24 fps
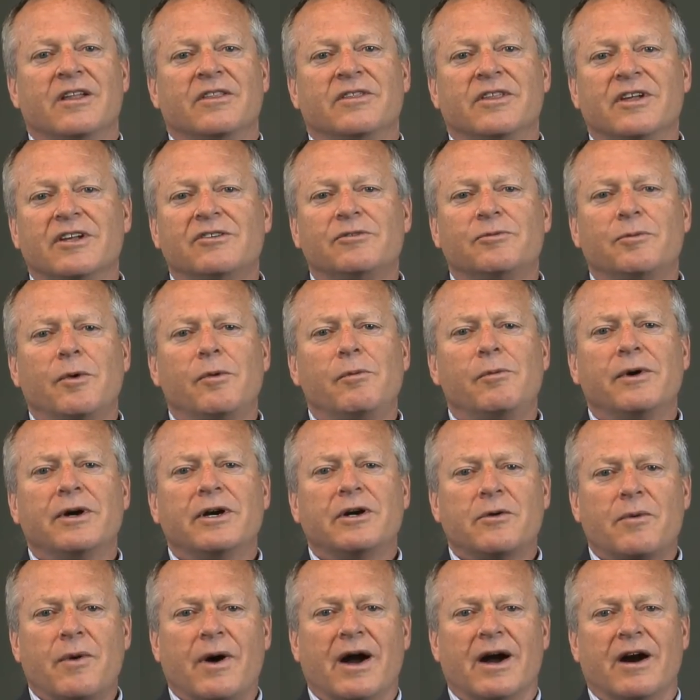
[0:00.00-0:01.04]
This will
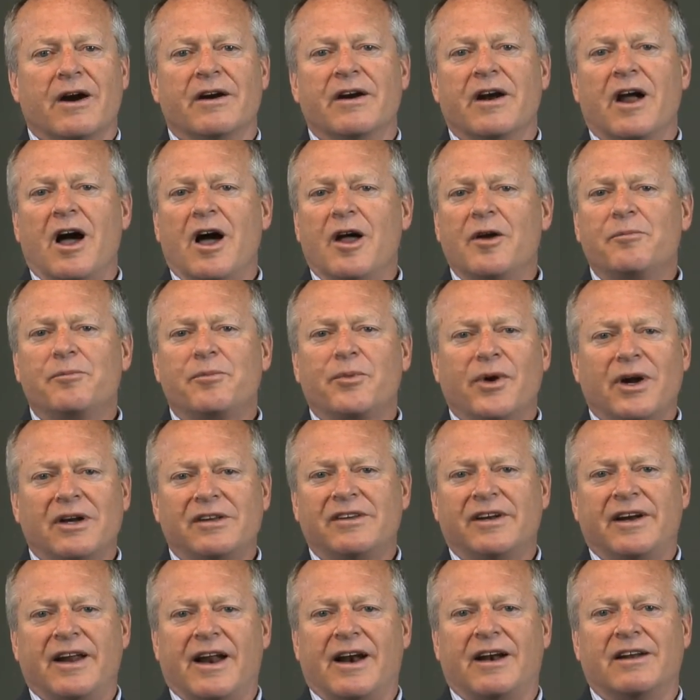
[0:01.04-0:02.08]
require an
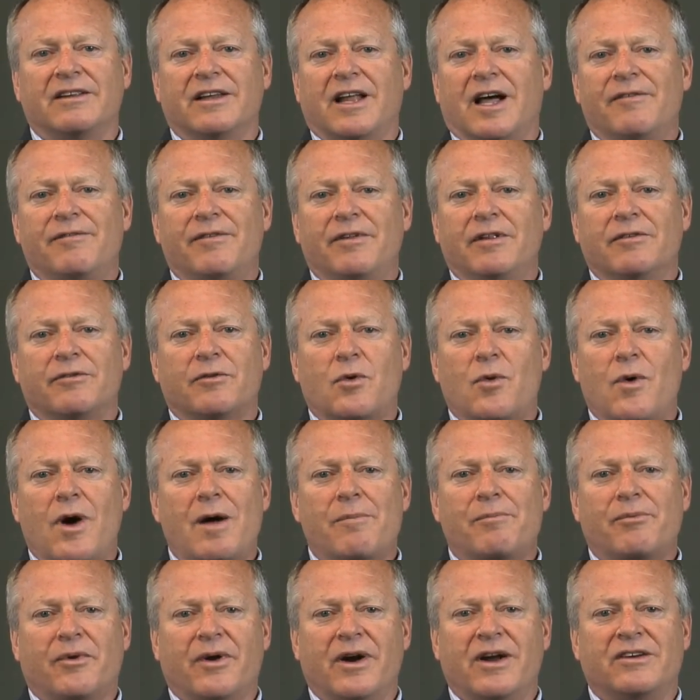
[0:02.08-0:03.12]
unprecedented level of
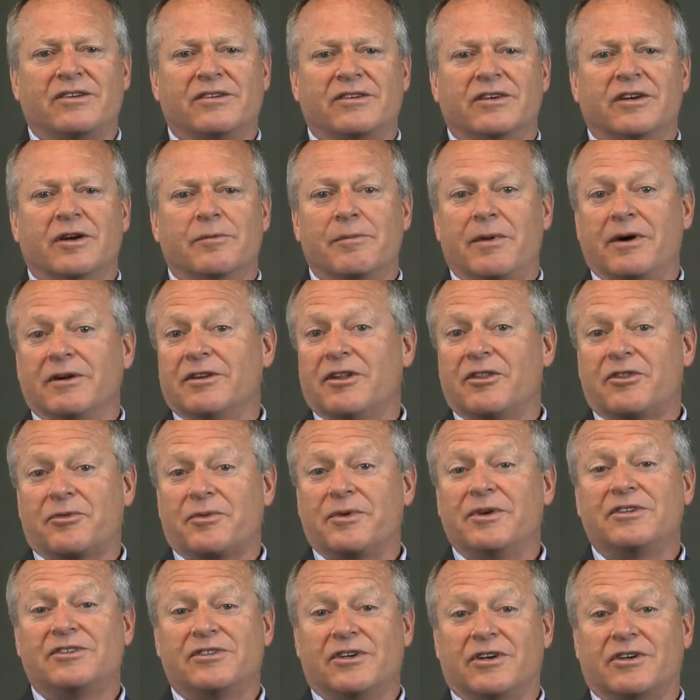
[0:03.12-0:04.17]
cooperation among the
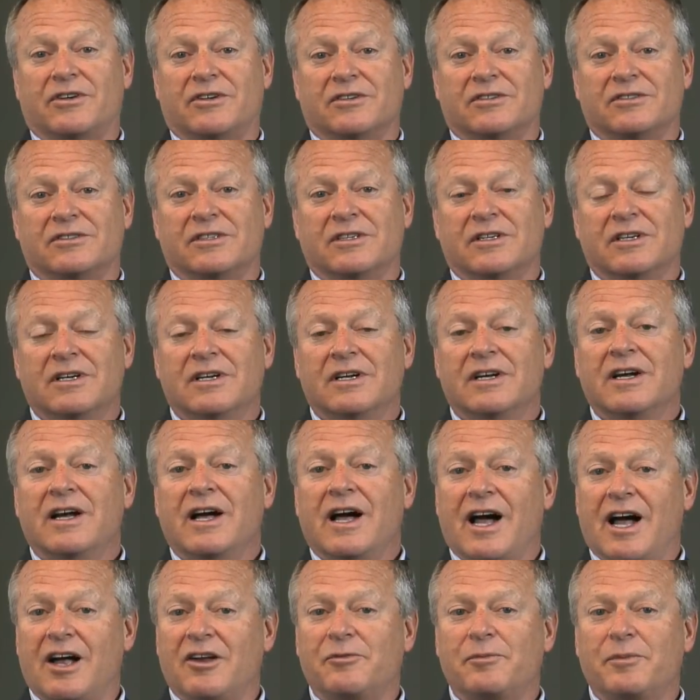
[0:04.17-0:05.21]
three circles:
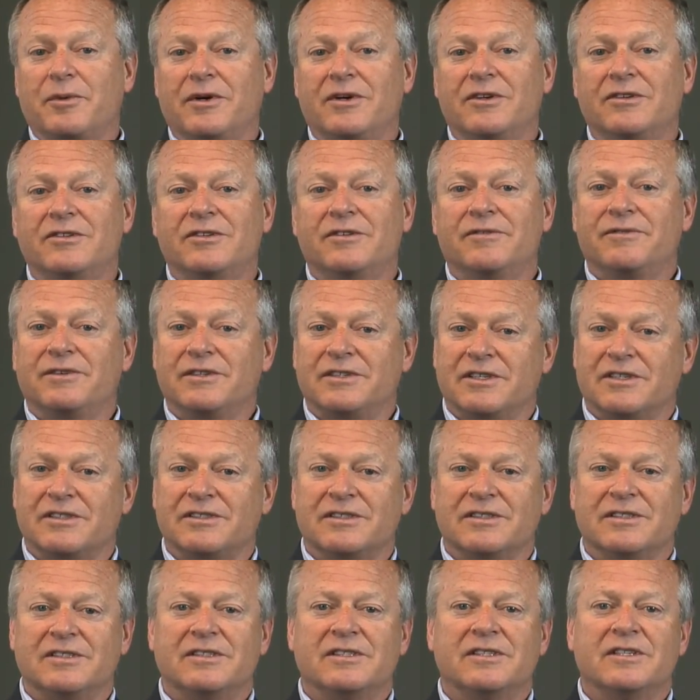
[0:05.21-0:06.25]
hospitals,
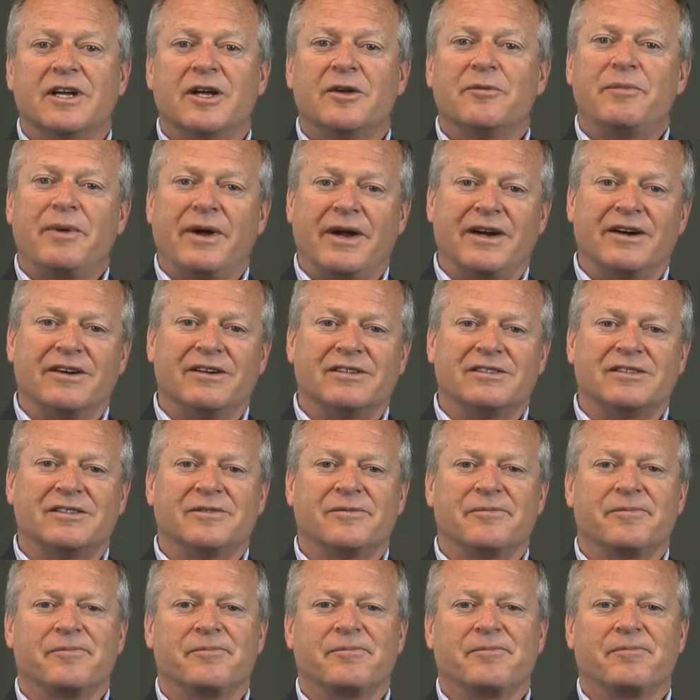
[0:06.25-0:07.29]
physicians, and payers.
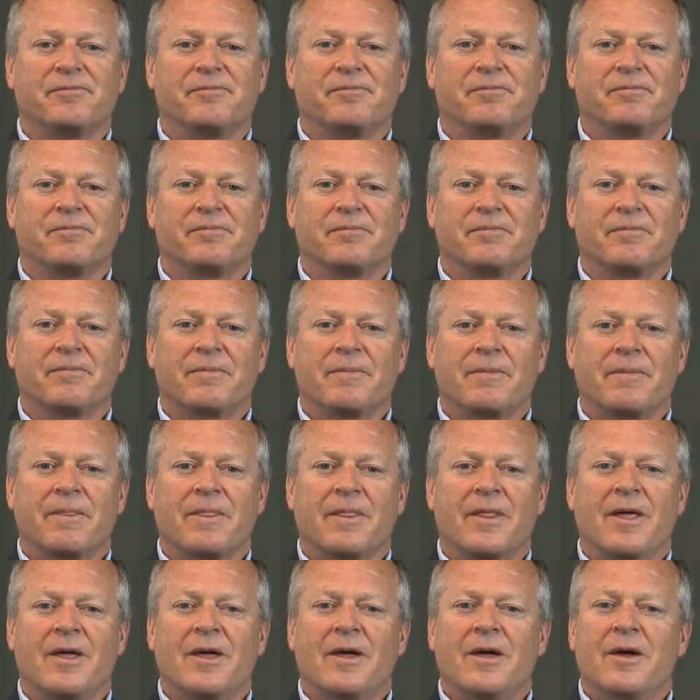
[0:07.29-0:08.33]

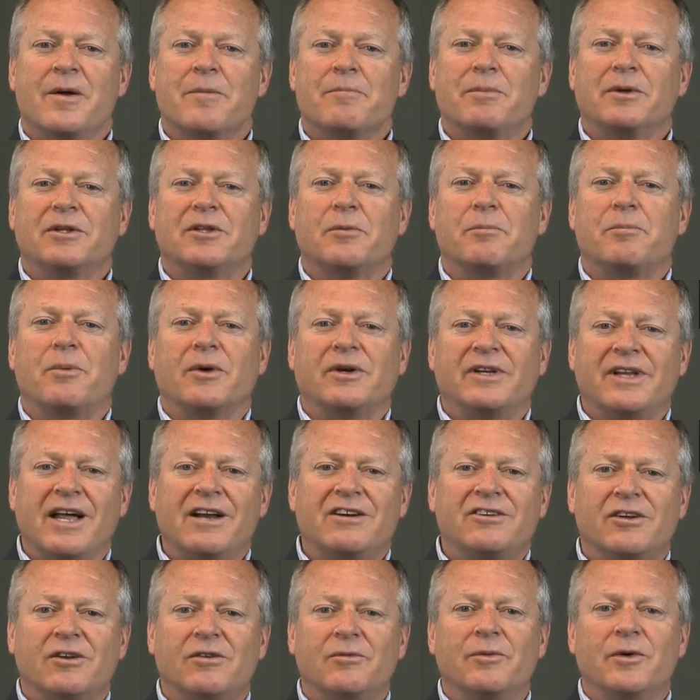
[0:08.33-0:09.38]
But the
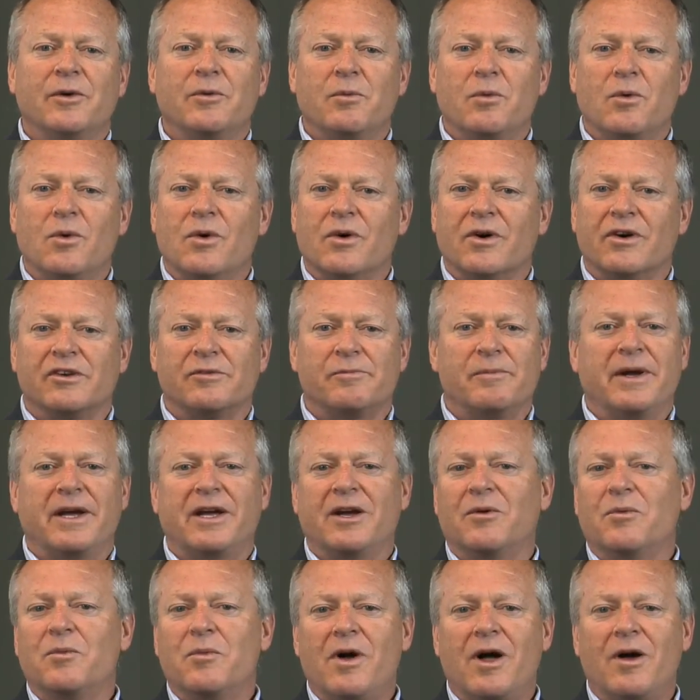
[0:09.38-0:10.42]
potential rewards make
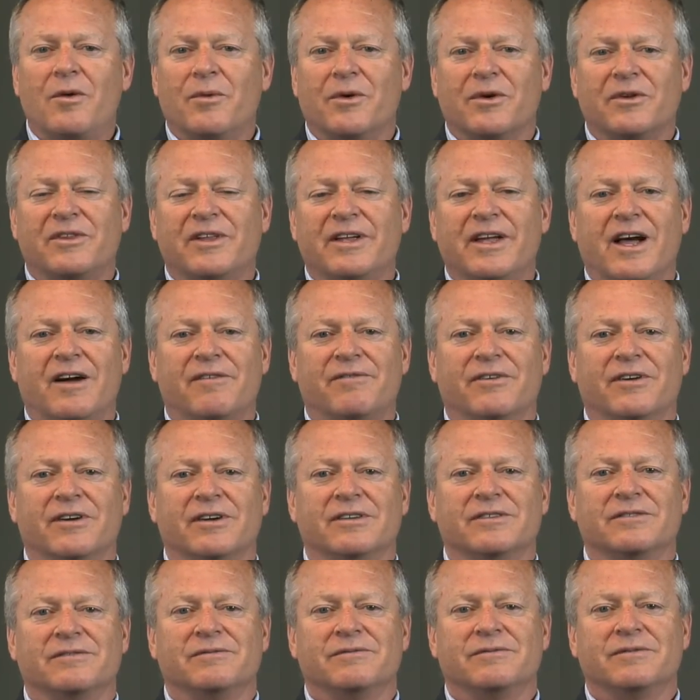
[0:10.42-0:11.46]
it well worth the effort.
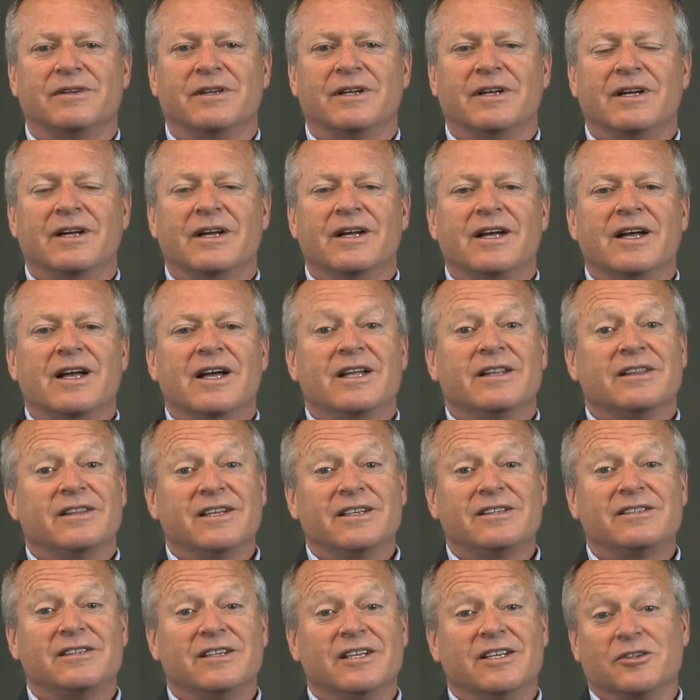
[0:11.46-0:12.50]

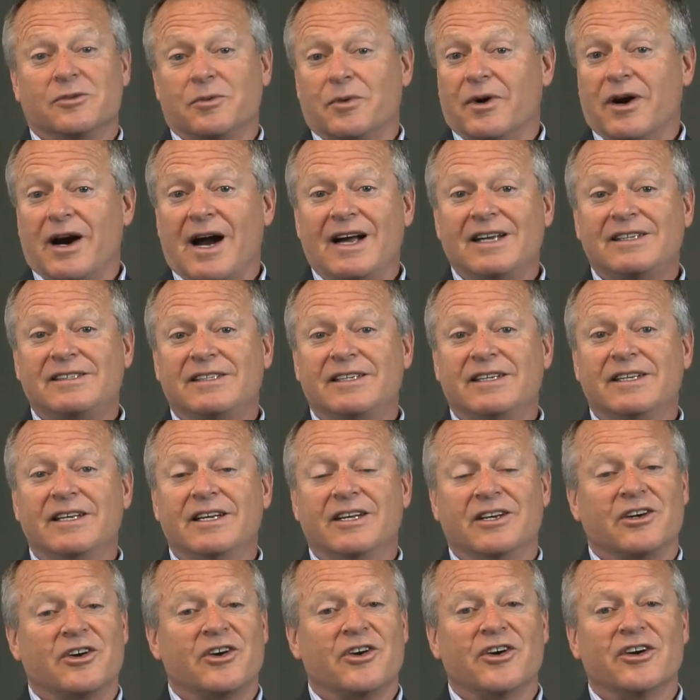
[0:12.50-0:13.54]
This is where I see
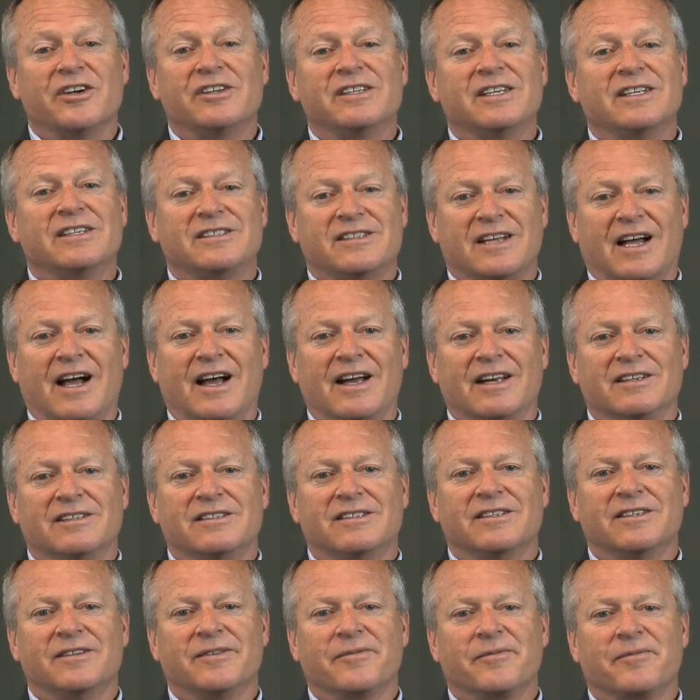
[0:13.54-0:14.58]
encouraging
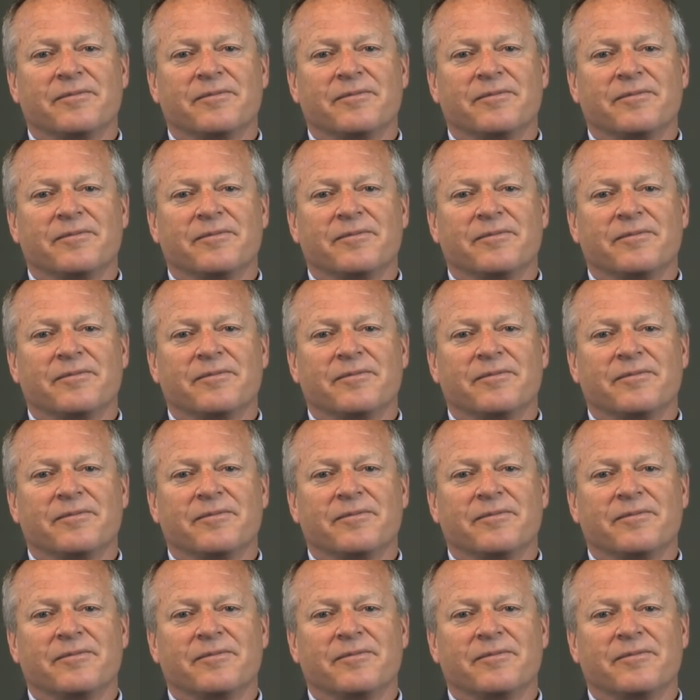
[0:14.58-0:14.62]
signs.